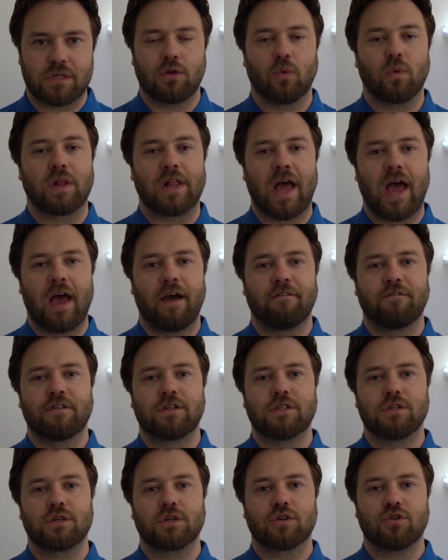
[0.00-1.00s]
You will have
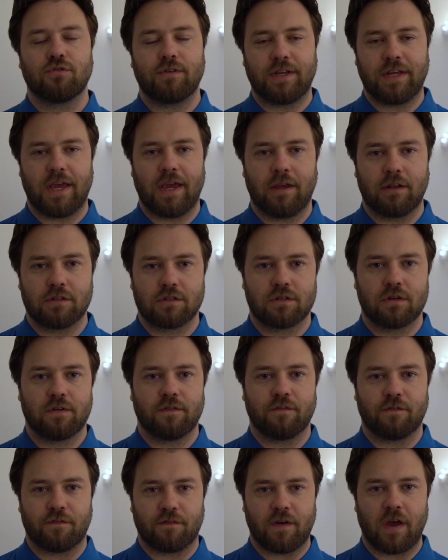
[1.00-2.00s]
to create
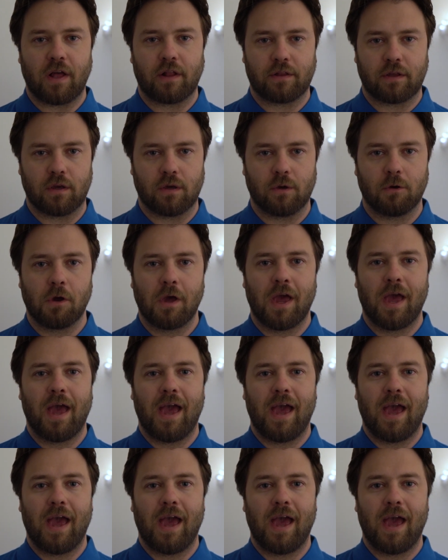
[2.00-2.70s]
value